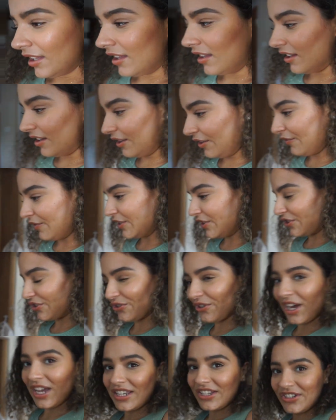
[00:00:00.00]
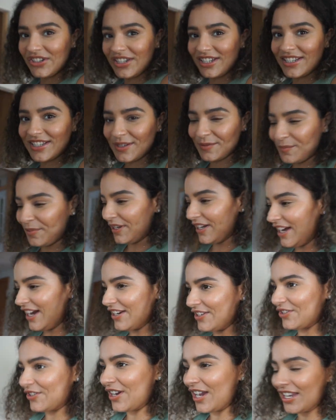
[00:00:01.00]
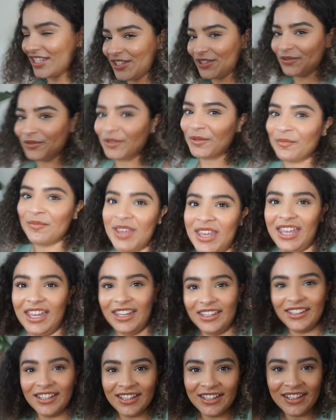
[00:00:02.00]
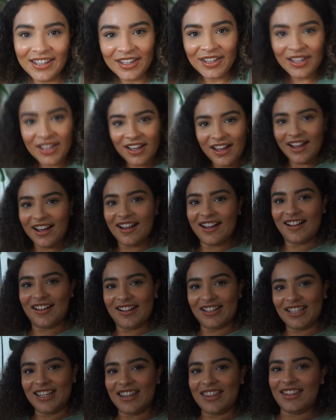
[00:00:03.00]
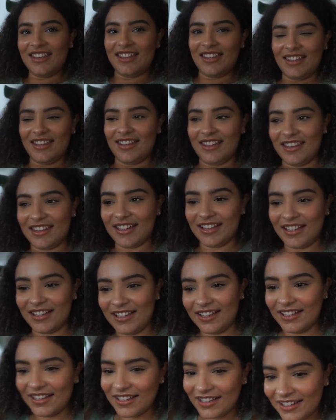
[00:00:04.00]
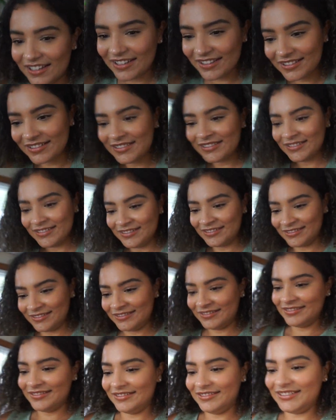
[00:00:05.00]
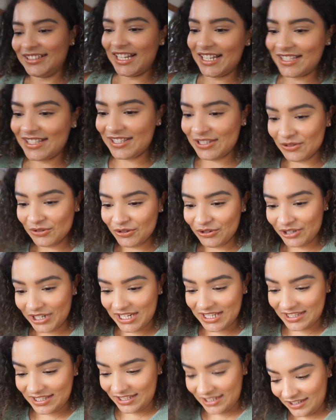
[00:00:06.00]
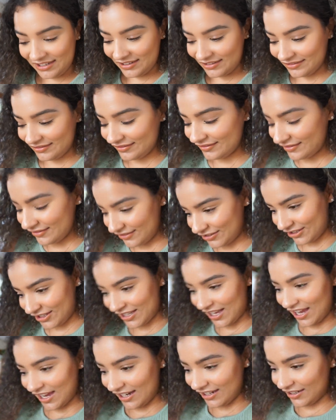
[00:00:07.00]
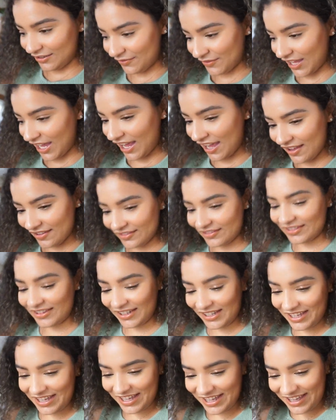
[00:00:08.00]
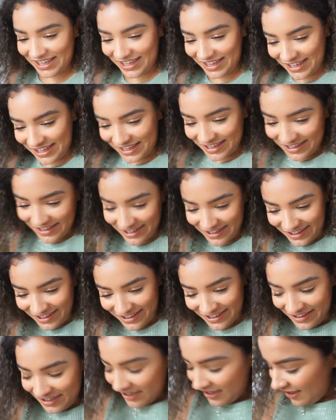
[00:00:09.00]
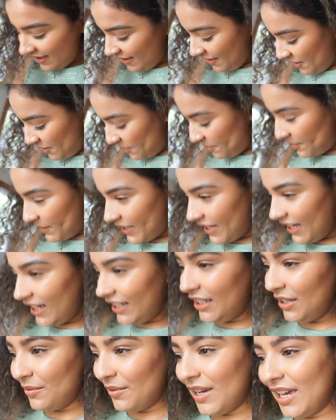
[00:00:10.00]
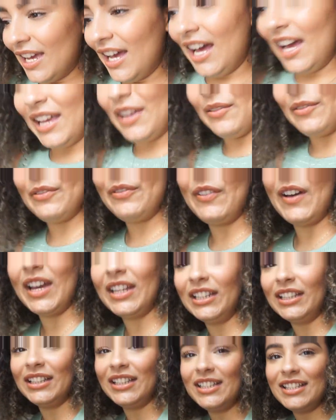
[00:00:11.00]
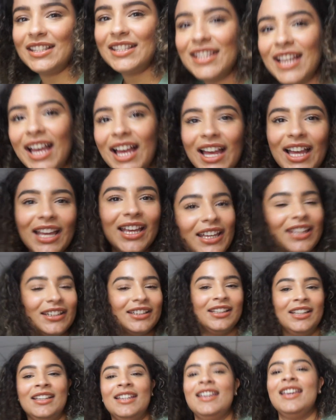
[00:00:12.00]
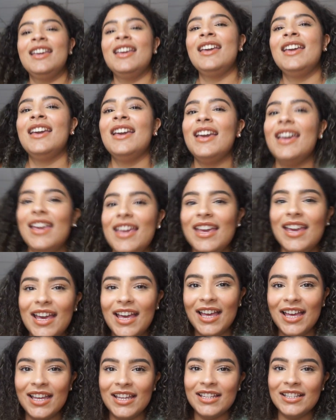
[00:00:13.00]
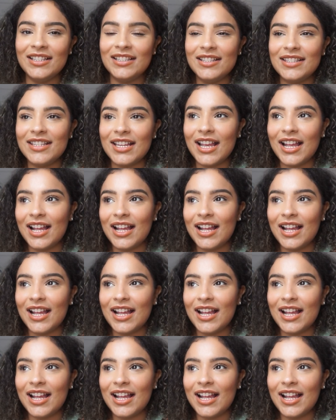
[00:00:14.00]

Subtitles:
of a strategist, but I try to remain on the not so crazy side of that. But anyway, I am finally done, and